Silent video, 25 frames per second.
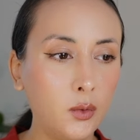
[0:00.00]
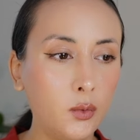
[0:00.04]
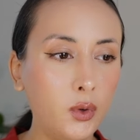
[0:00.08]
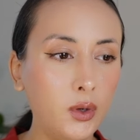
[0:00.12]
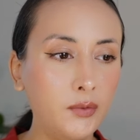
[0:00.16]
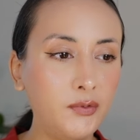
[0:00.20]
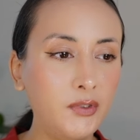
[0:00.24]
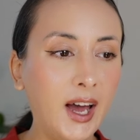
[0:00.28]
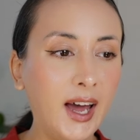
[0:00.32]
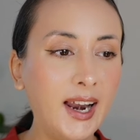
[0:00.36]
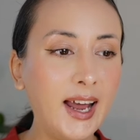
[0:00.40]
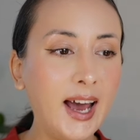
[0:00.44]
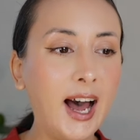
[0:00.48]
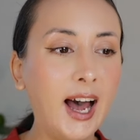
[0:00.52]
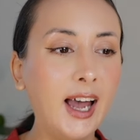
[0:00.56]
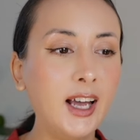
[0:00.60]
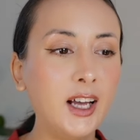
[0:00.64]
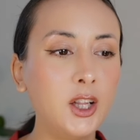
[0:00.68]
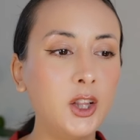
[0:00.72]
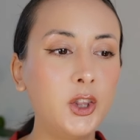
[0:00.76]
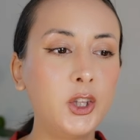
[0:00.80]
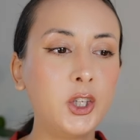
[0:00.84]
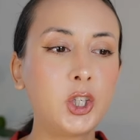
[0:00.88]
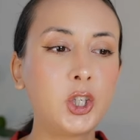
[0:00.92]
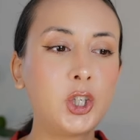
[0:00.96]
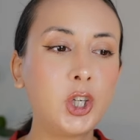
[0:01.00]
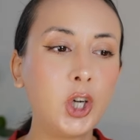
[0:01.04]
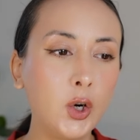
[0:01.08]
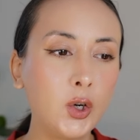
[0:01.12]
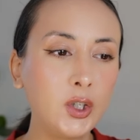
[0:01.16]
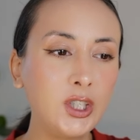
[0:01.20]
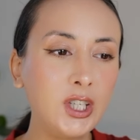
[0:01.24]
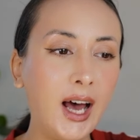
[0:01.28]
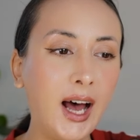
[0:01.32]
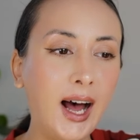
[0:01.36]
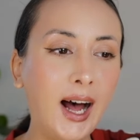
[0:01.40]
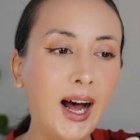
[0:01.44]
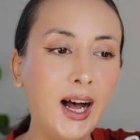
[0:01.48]
We've got Aile The
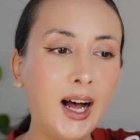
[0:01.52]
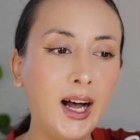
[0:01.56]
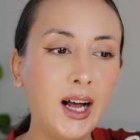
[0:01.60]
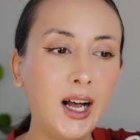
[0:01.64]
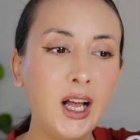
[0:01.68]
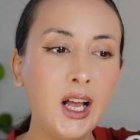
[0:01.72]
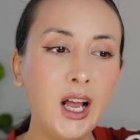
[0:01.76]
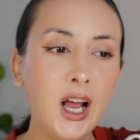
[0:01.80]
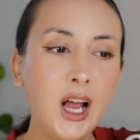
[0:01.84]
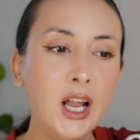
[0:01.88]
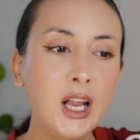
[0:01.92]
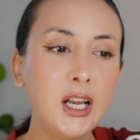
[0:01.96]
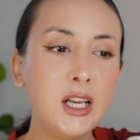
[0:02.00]
Shota,